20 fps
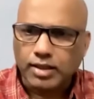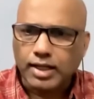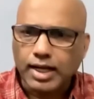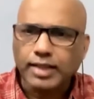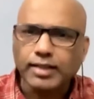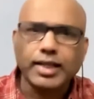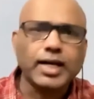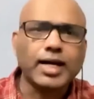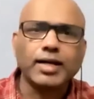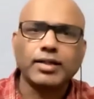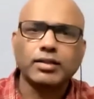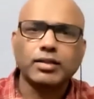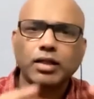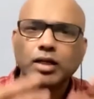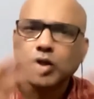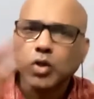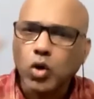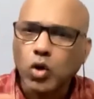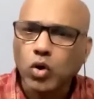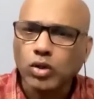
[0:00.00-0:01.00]
and they had
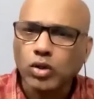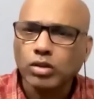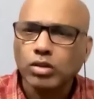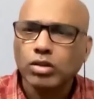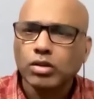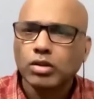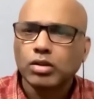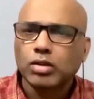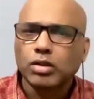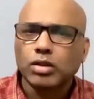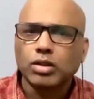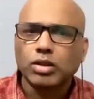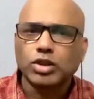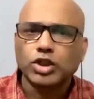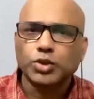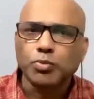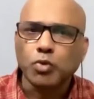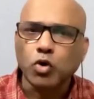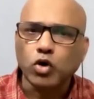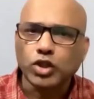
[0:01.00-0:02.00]
their own
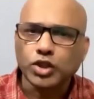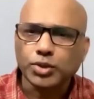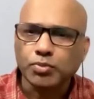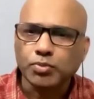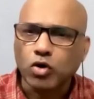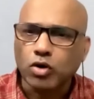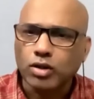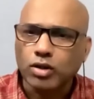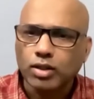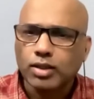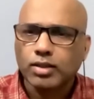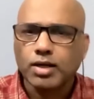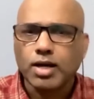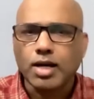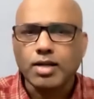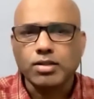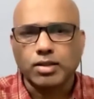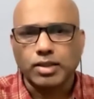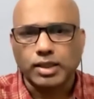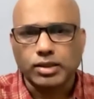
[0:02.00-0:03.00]
small
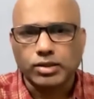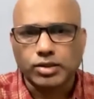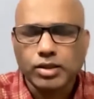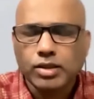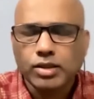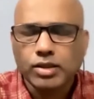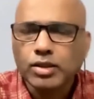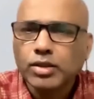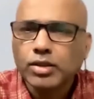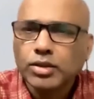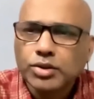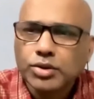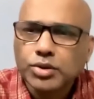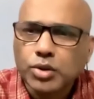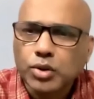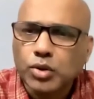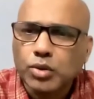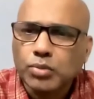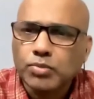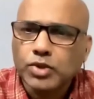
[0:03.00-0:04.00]
countries.
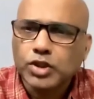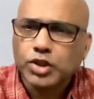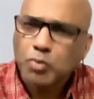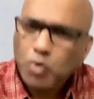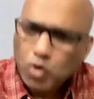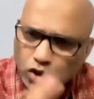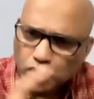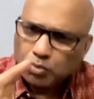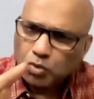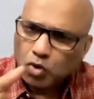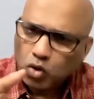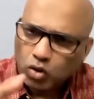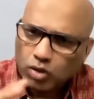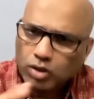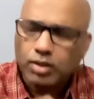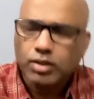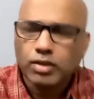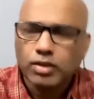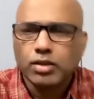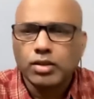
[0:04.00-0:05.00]
So
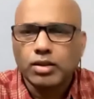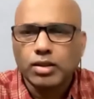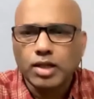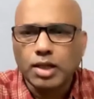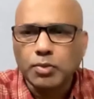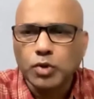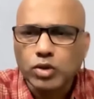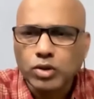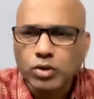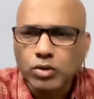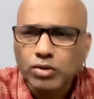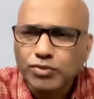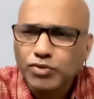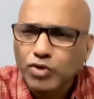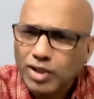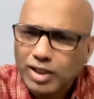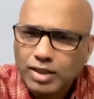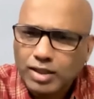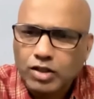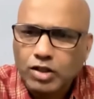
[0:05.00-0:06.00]
small, about
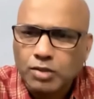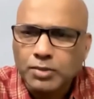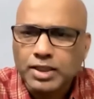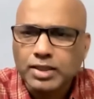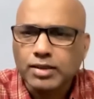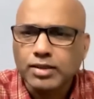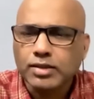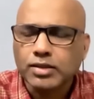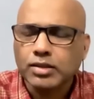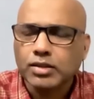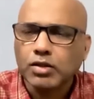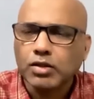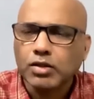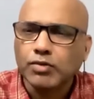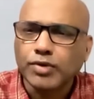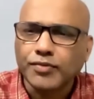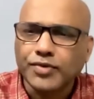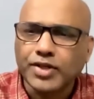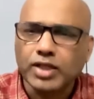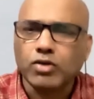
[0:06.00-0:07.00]
40 kilometers or
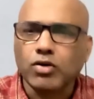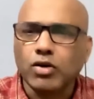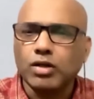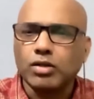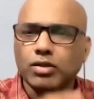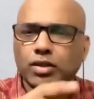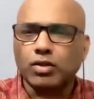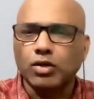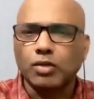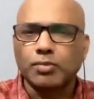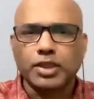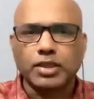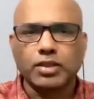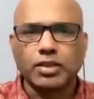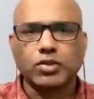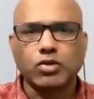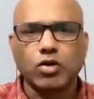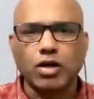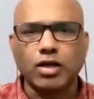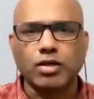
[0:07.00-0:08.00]
50
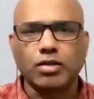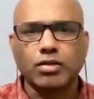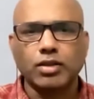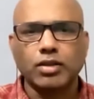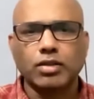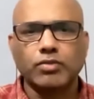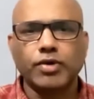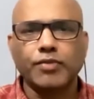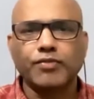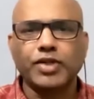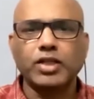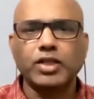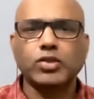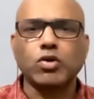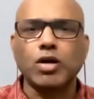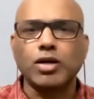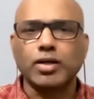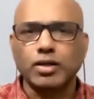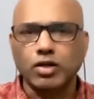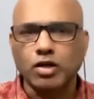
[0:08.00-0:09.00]
kilometers square, 50
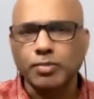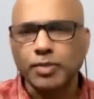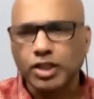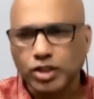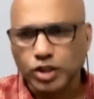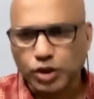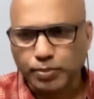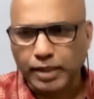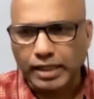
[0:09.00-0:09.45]
square kilometers